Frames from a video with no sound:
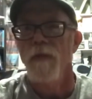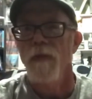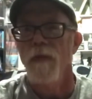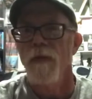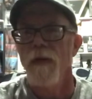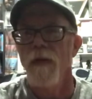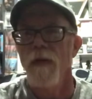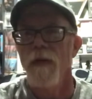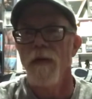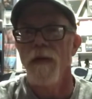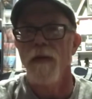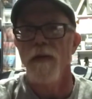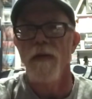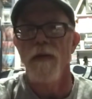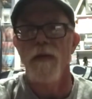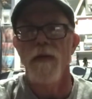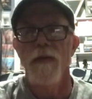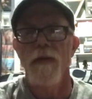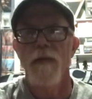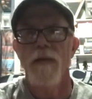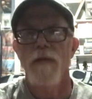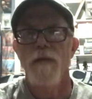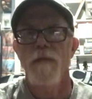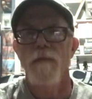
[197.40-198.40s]
Yeah, and
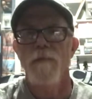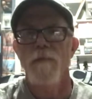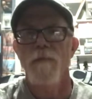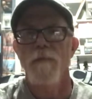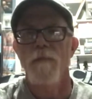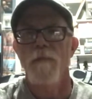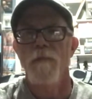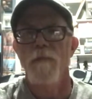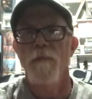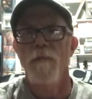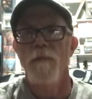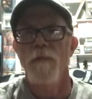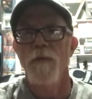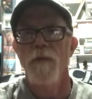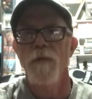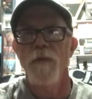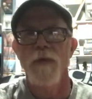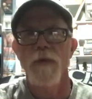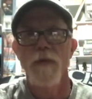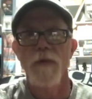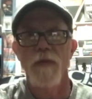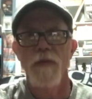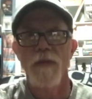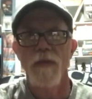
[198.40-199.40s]

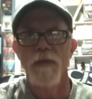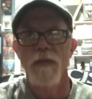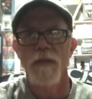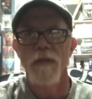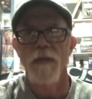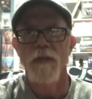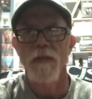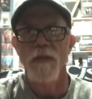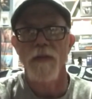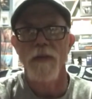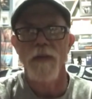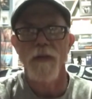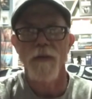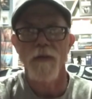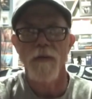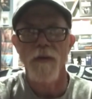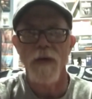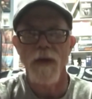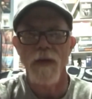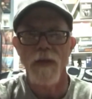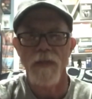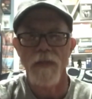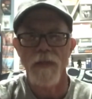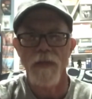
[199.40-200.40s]
during this
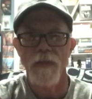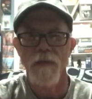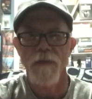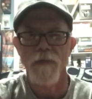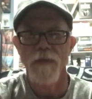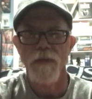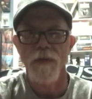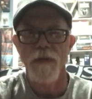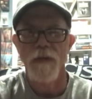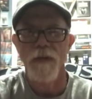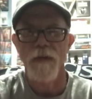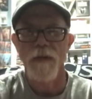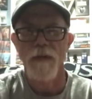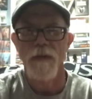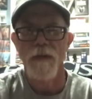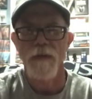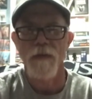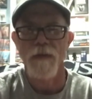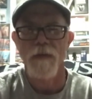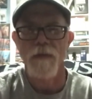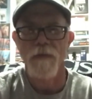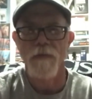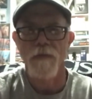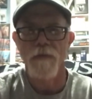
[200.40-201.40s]
terrorizing of
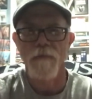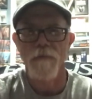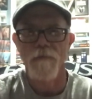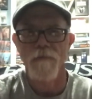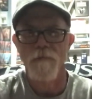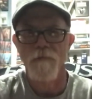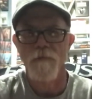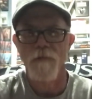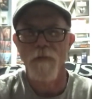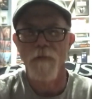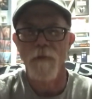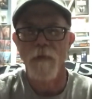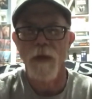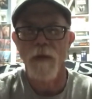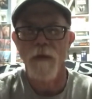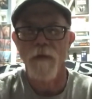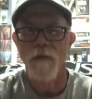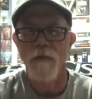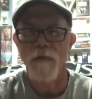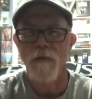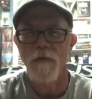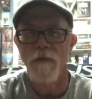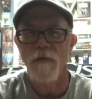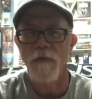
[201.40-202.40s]
their
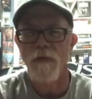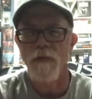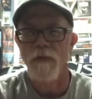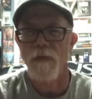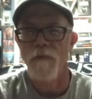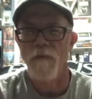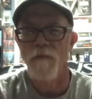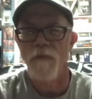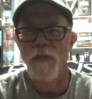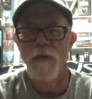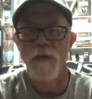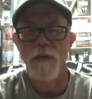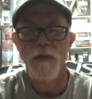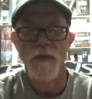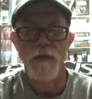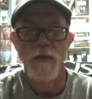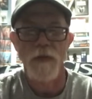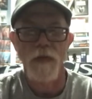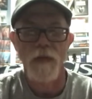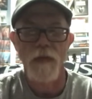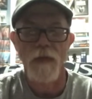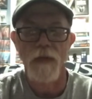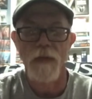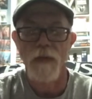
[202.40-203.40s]
mountain village
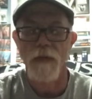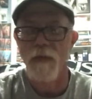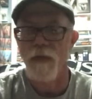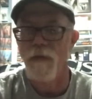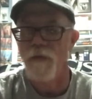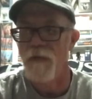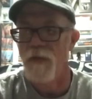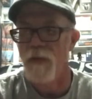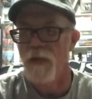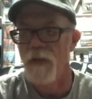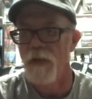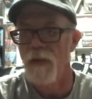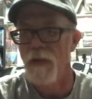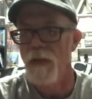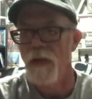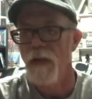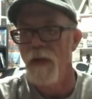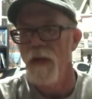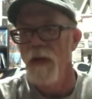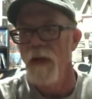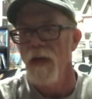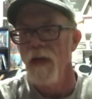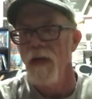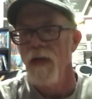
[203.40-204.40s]
that they live in,
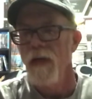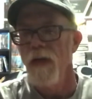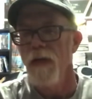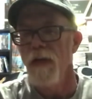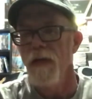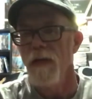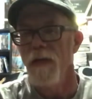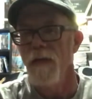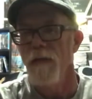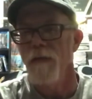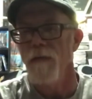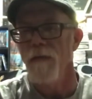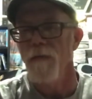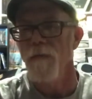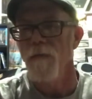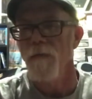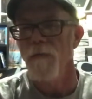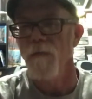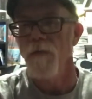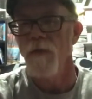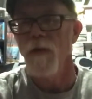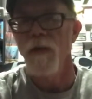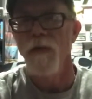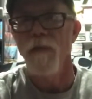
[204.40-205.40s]

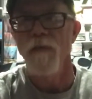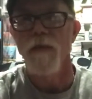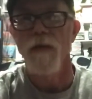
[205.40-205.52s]
one of